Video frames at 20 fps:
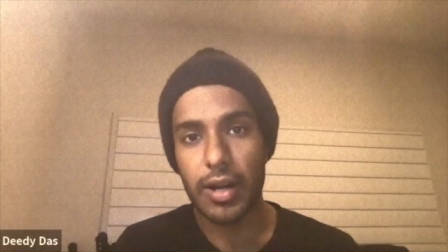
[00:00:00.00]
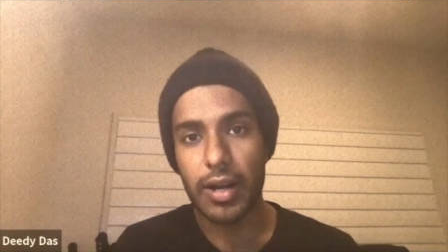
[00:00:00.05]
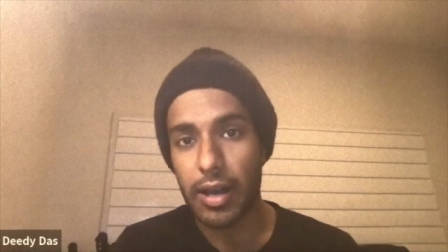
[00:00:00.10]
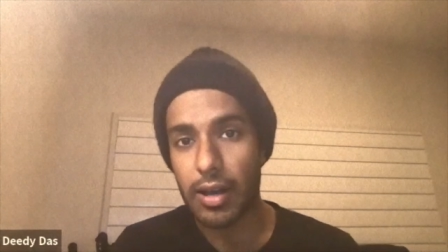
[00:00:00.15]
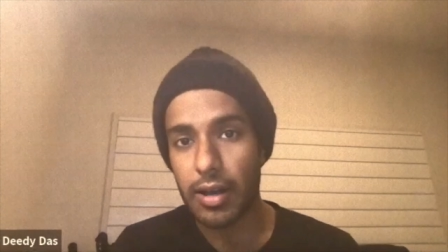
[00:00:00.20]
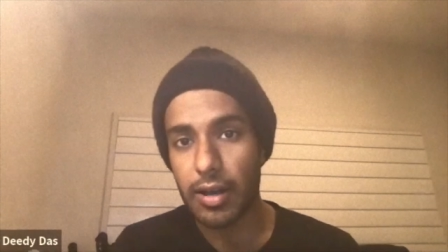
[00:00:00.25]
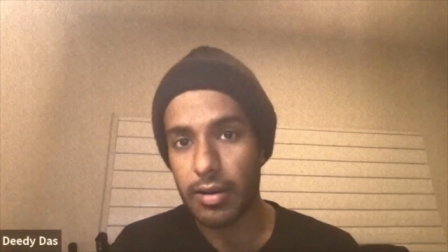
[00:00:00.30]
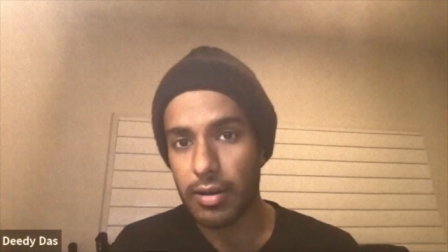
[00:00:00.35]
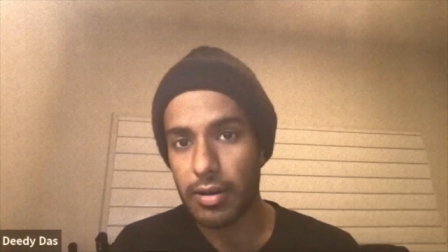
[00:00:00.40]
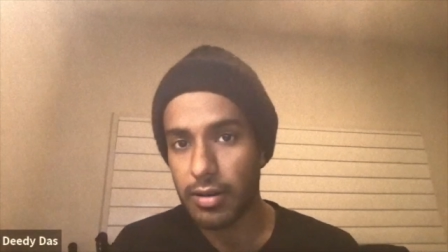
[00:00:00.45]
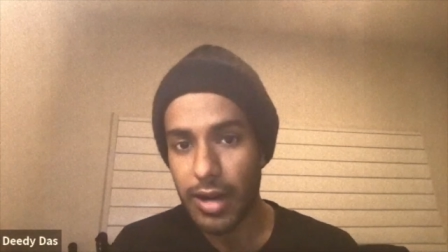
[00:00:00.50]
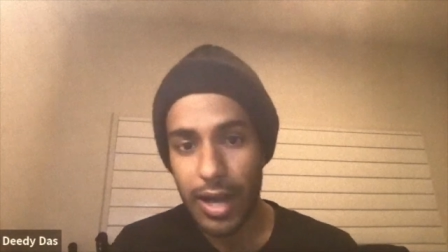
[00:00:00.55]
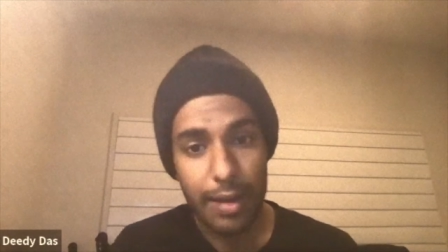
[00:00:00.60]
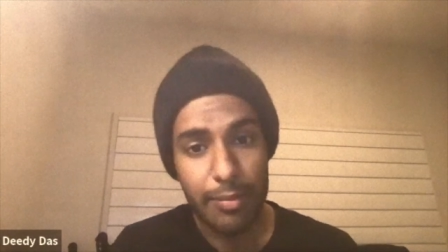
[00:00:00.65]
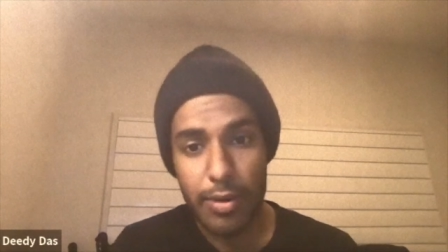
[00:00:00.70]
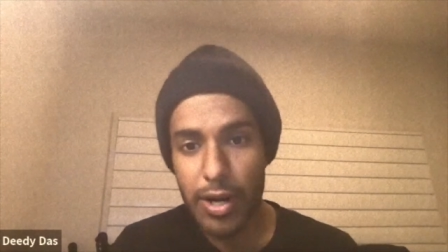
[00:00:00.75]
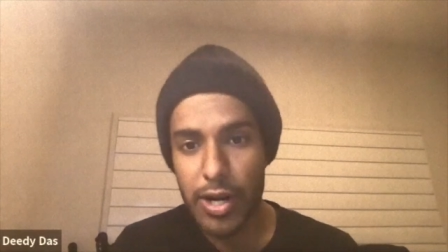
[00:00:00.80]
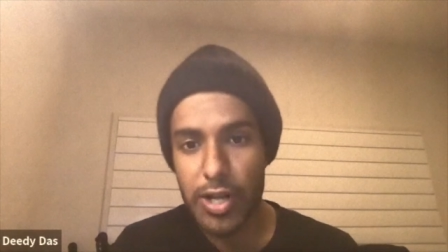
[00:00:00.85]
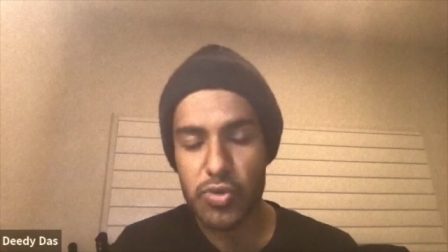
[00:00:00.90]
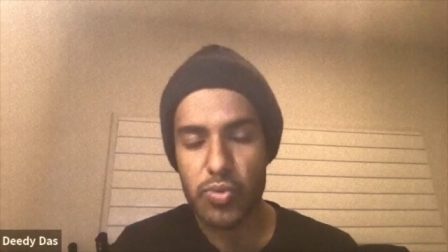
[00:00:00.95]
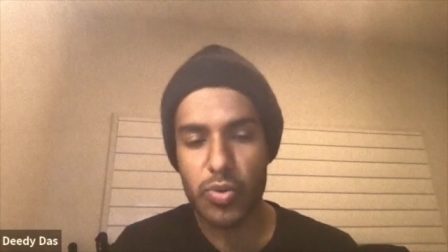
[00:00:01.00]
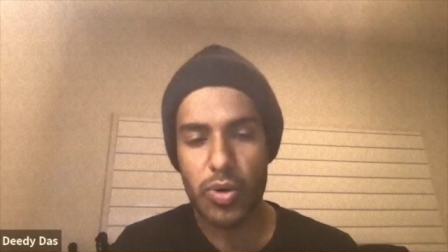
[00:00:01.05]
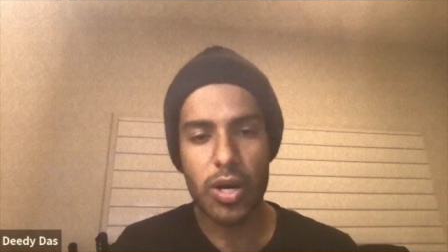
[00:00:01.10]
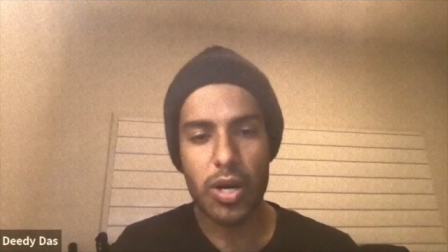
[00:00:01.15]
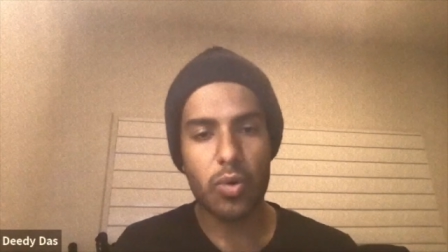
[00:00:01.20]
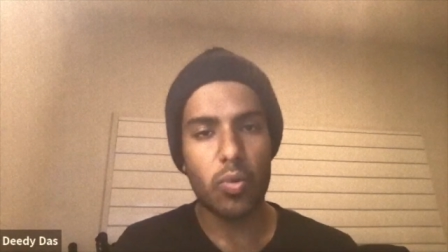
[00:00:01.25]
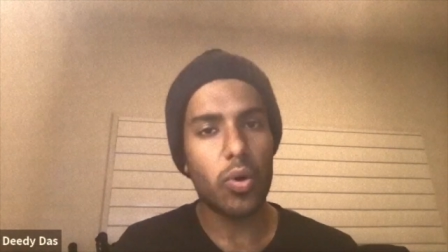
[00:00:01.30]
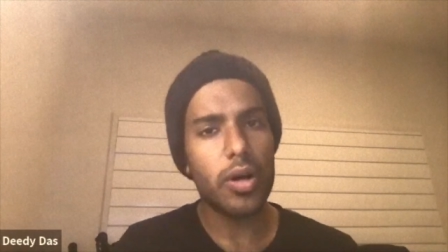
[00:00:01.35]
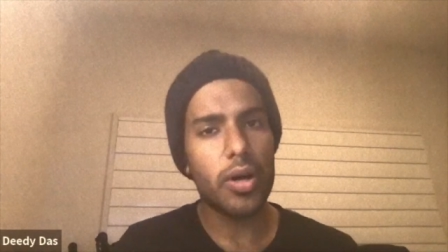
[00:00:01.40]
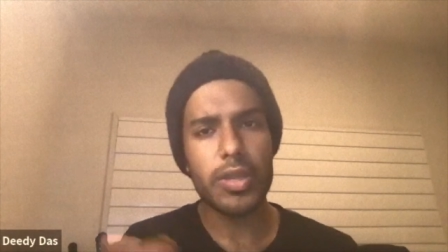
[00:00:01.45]
li- libraries
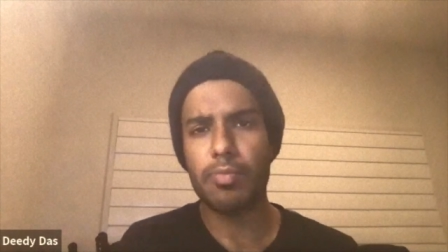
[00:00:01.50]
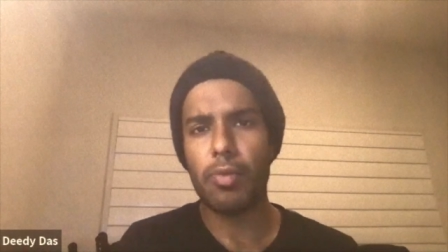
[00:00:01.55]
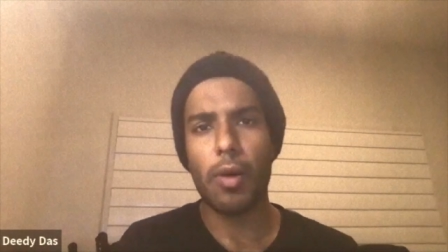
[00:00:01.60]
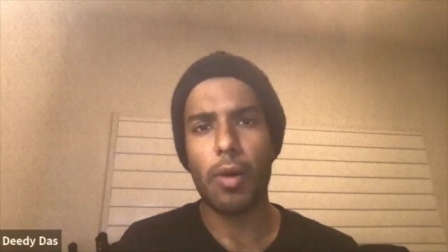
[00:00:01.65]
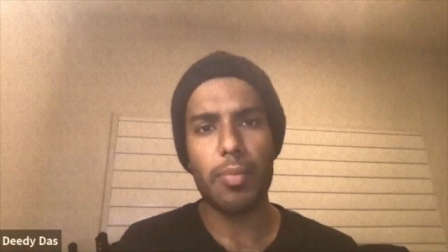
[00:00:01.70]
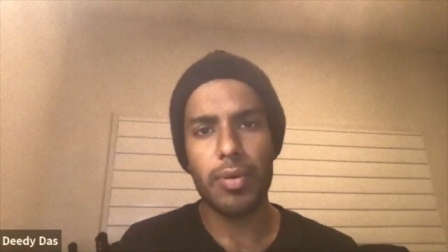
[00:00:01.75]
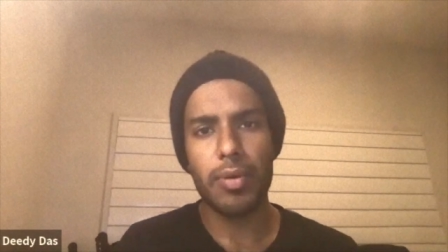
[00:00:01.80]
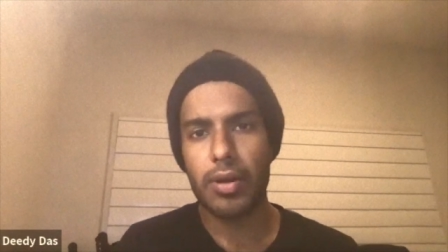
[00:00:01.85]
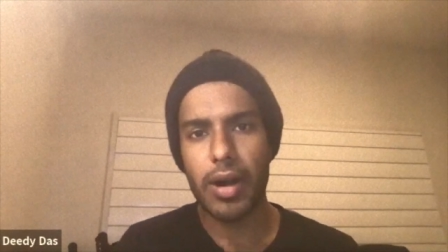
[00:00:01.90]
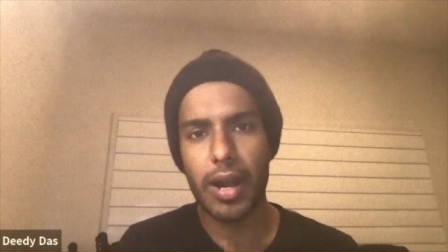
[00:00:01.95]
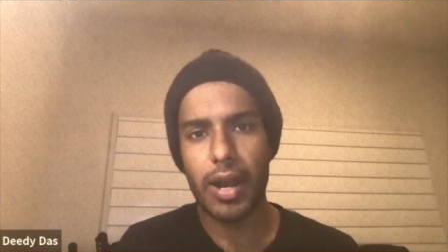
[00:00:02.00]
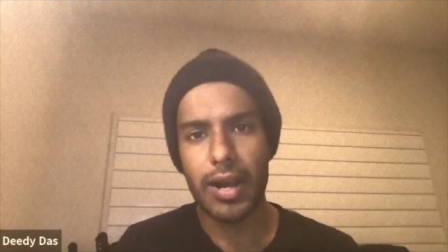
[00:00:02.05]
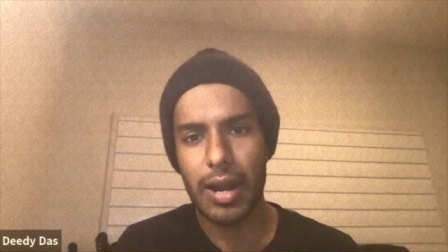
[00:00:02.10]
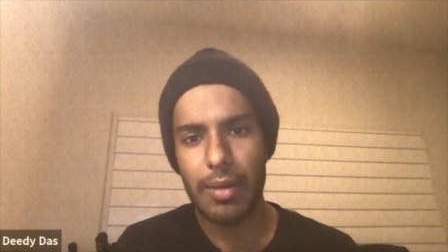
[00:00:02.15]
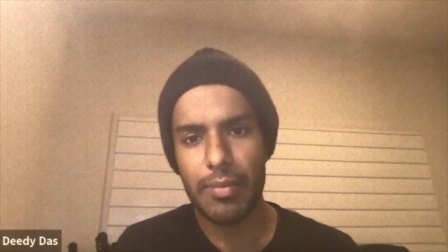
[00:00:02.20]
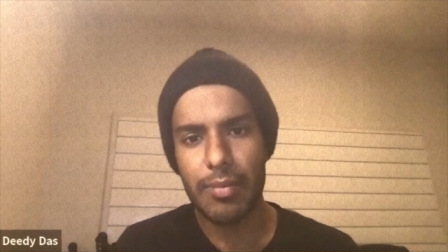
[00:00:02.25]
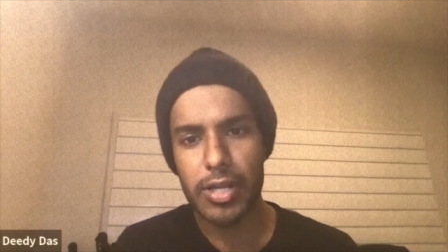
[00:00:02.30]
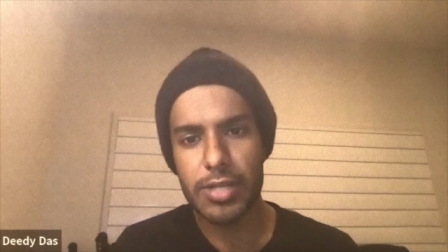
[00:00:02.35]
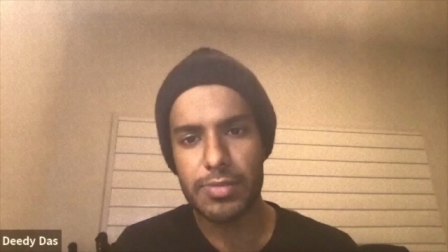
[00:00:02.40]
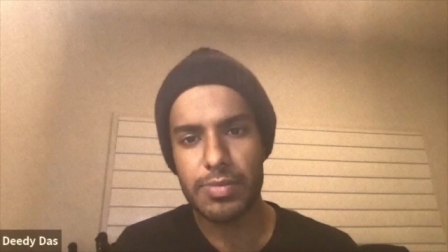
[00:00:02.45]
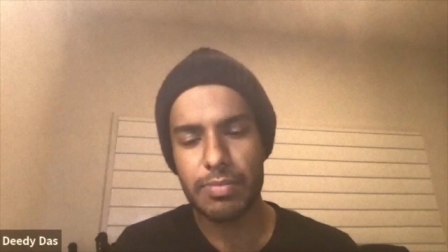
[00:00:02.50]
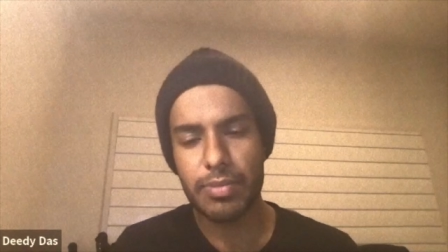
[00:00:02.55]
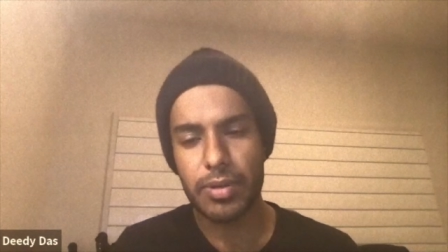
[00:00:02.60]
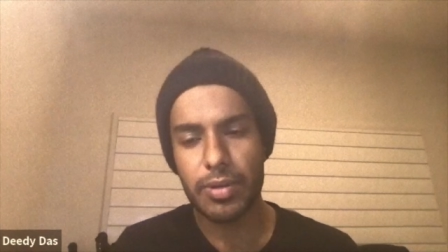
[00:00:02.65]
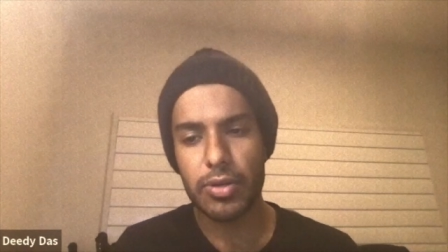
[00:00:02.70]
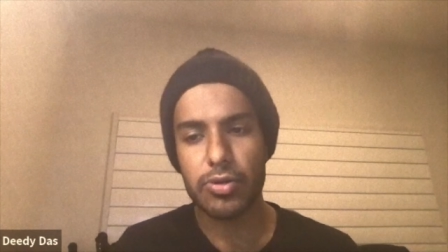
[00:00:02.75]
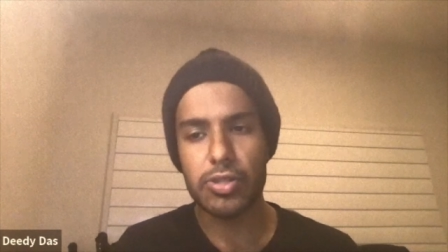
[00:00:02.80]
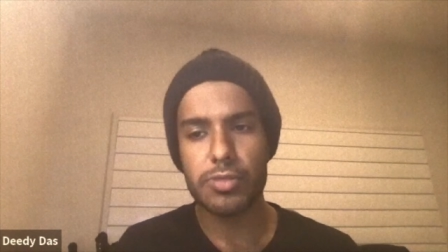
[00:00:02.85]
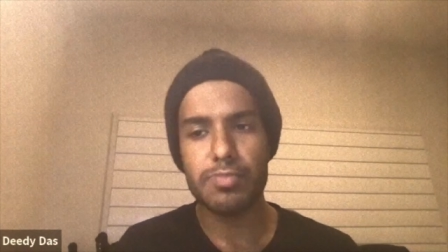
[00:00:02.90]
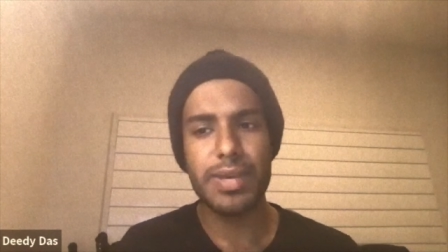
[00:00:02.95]
work, what are the popular libraries people use,